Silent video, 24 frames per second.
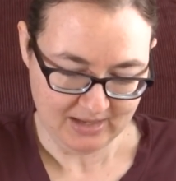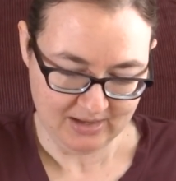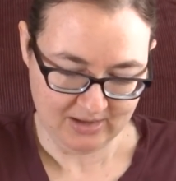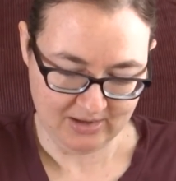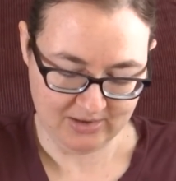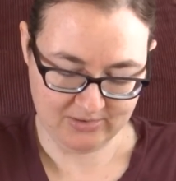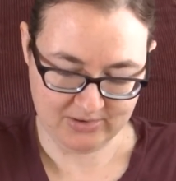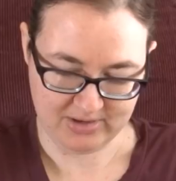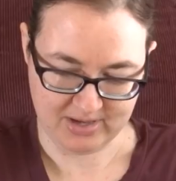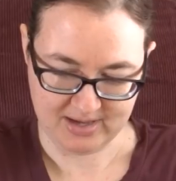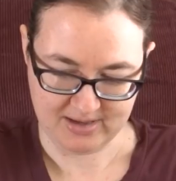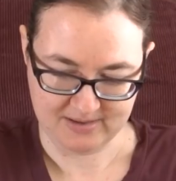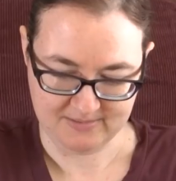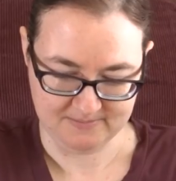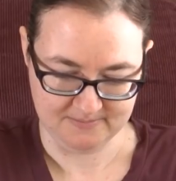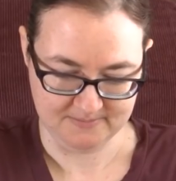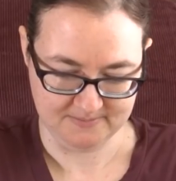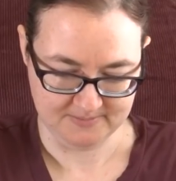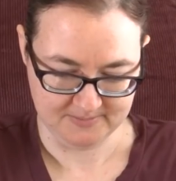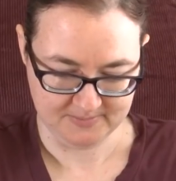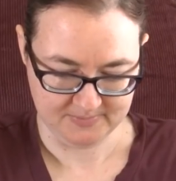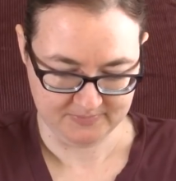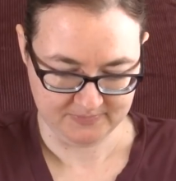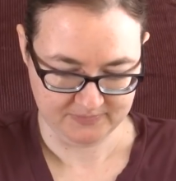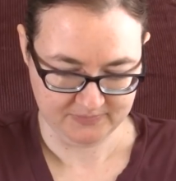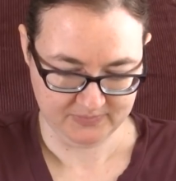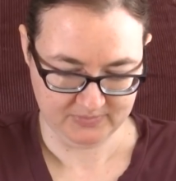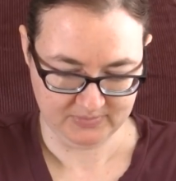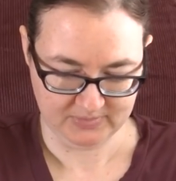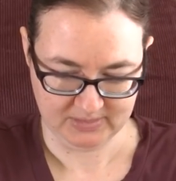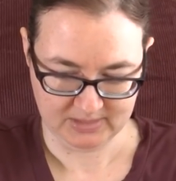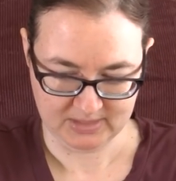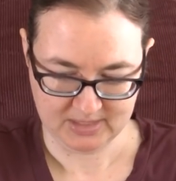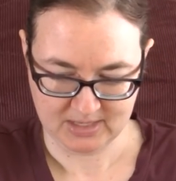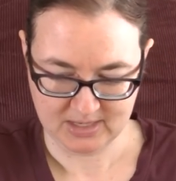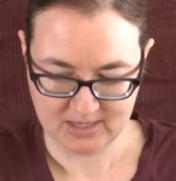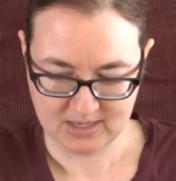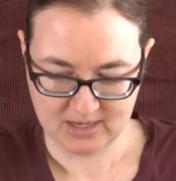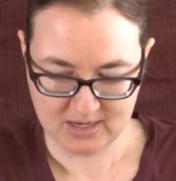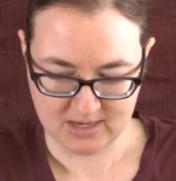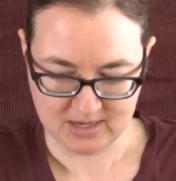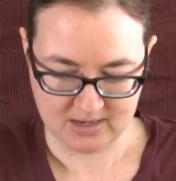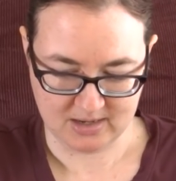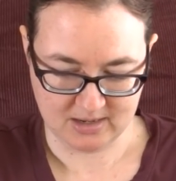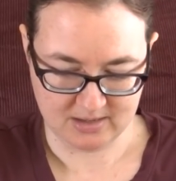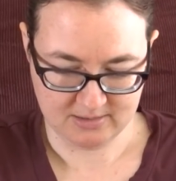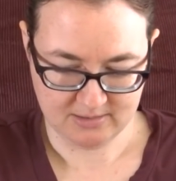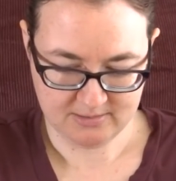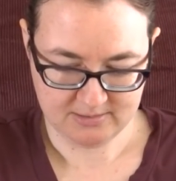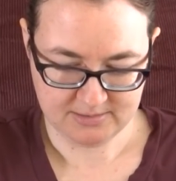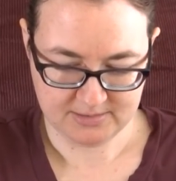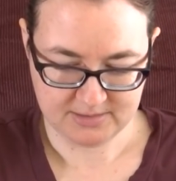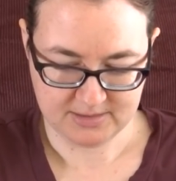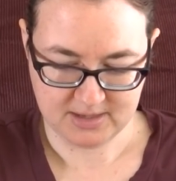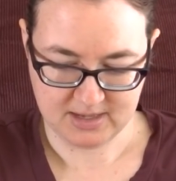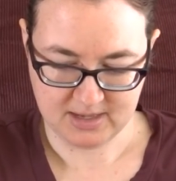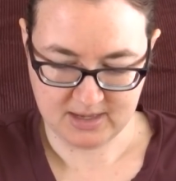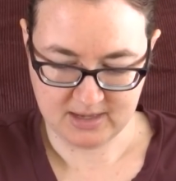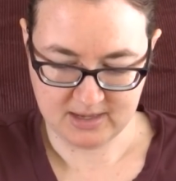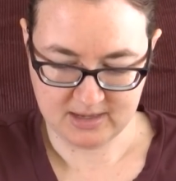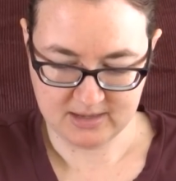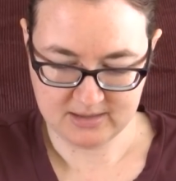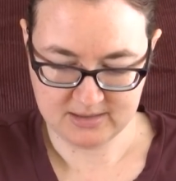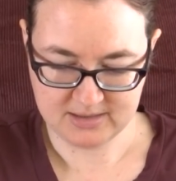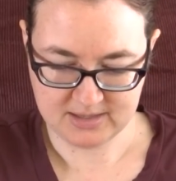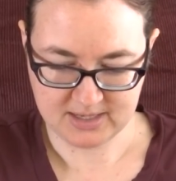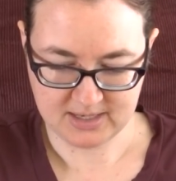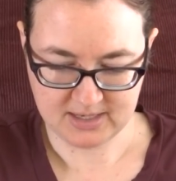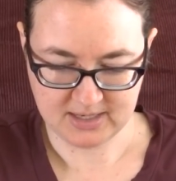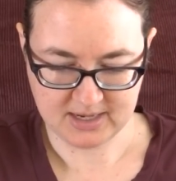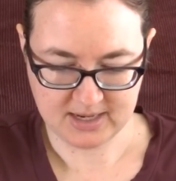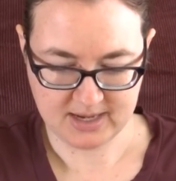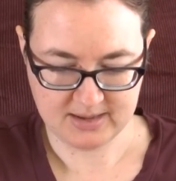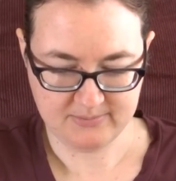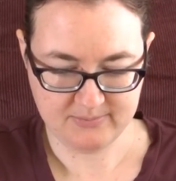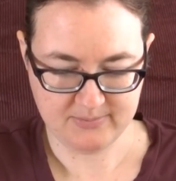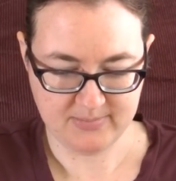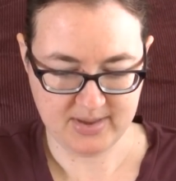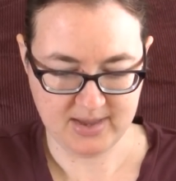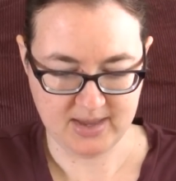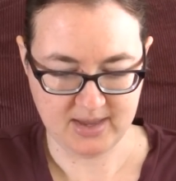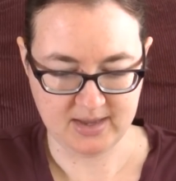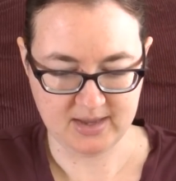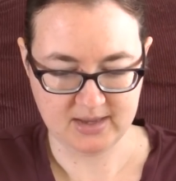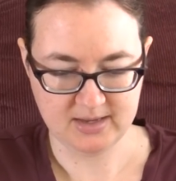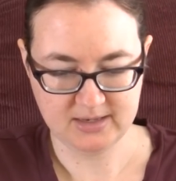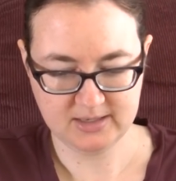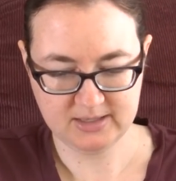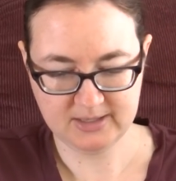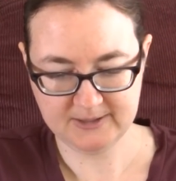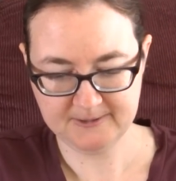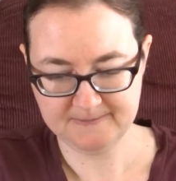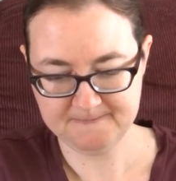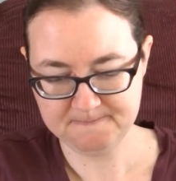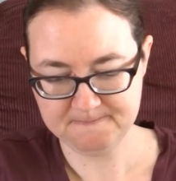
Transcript: Okay. Another thing that I made.